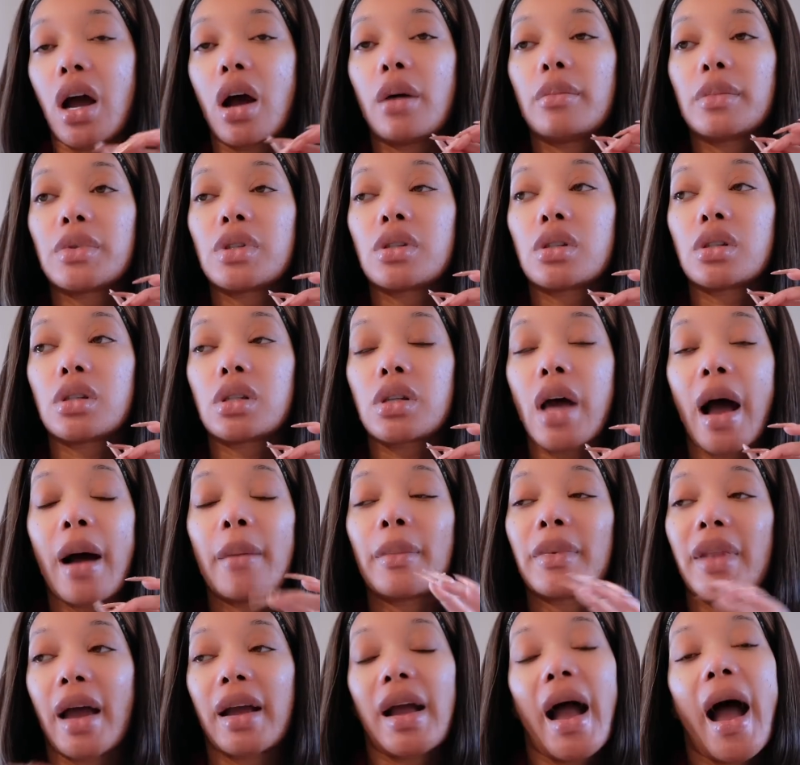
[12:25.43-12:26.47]
I'm,
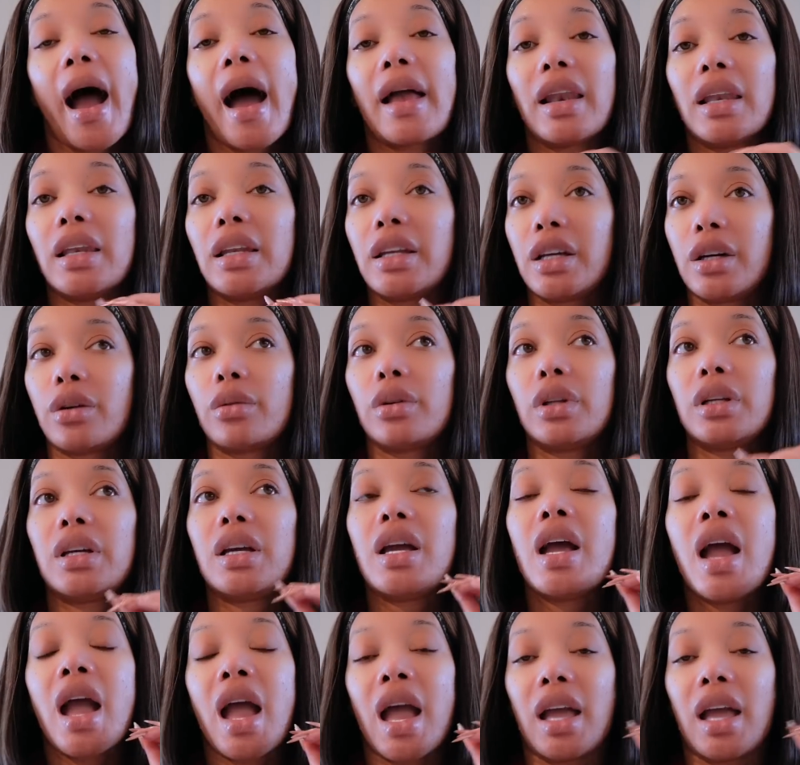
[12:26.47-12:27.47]
I'm like, I literally